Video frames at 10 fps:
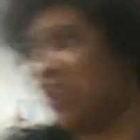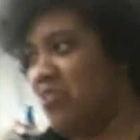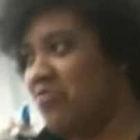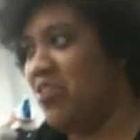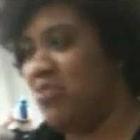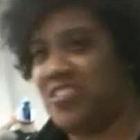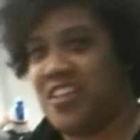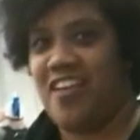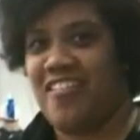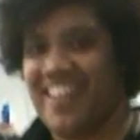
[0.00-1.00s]
Like I was
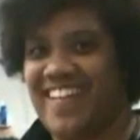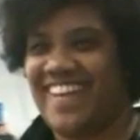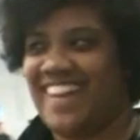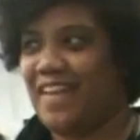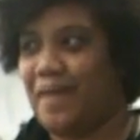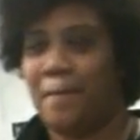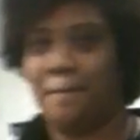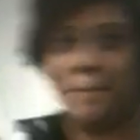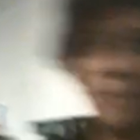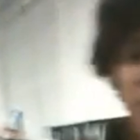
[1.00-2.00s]
sitting right next to her
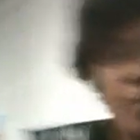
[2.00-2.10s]
during